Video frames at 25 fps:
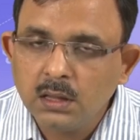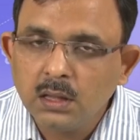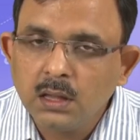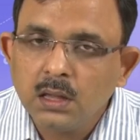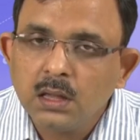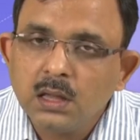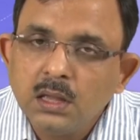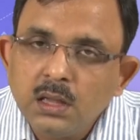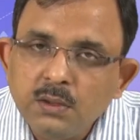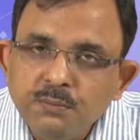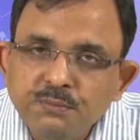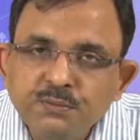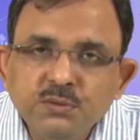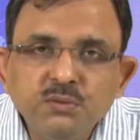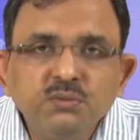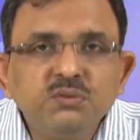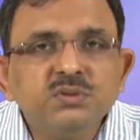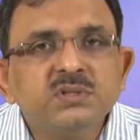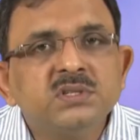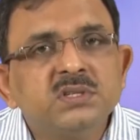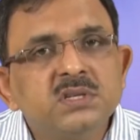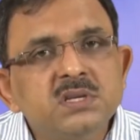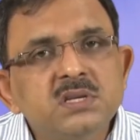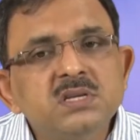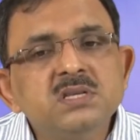If you
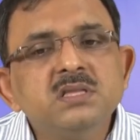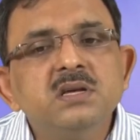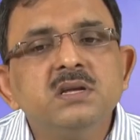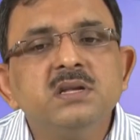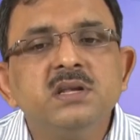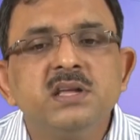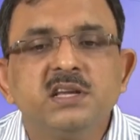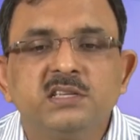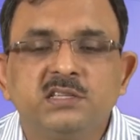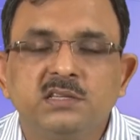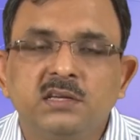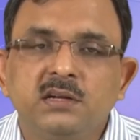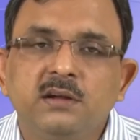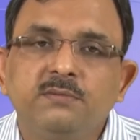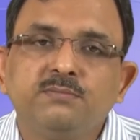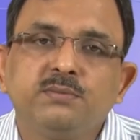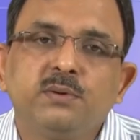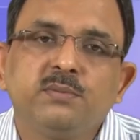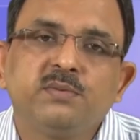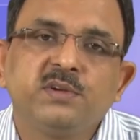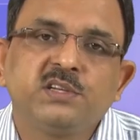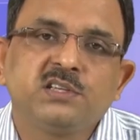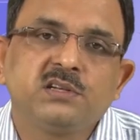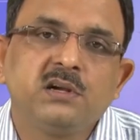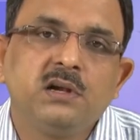see the nature of
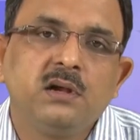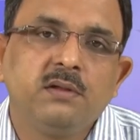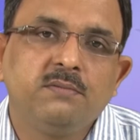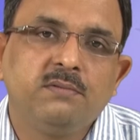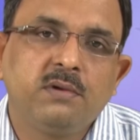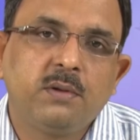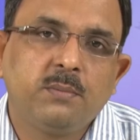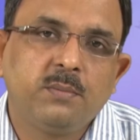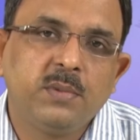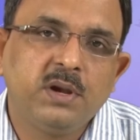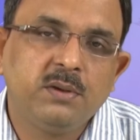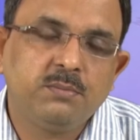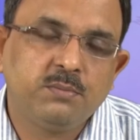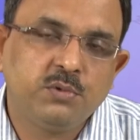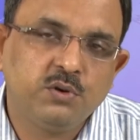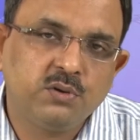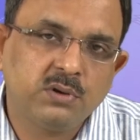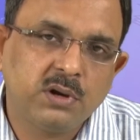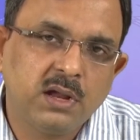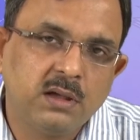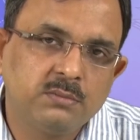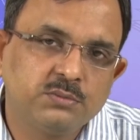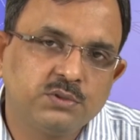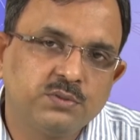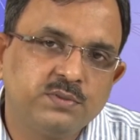professional development
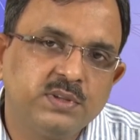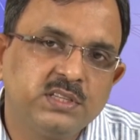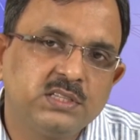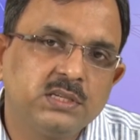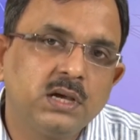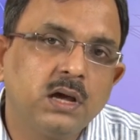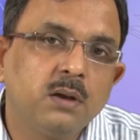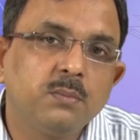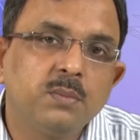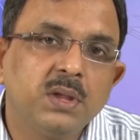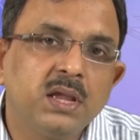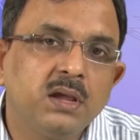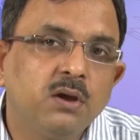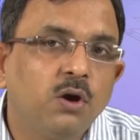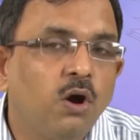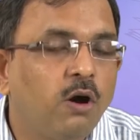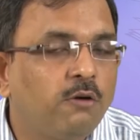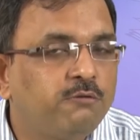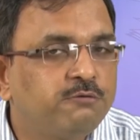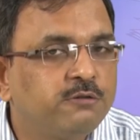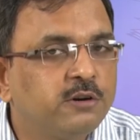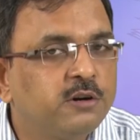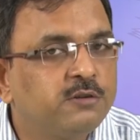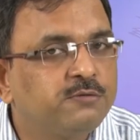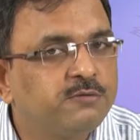programs which are being
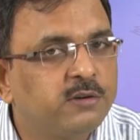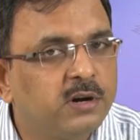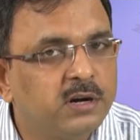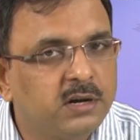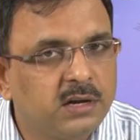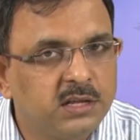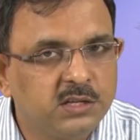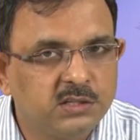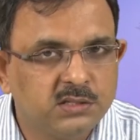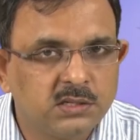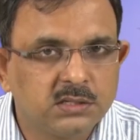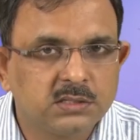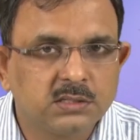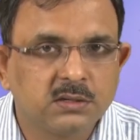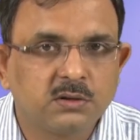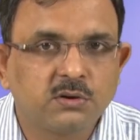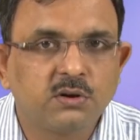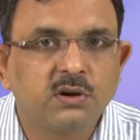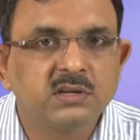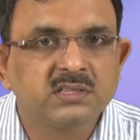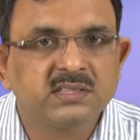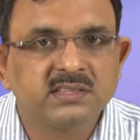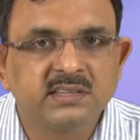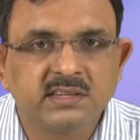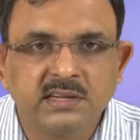offered for teachers
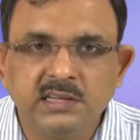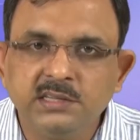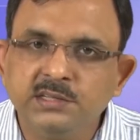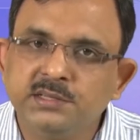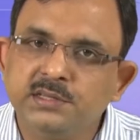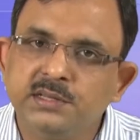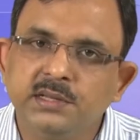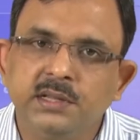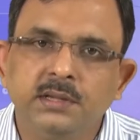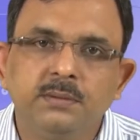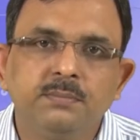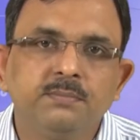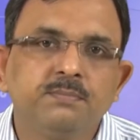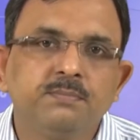across the country,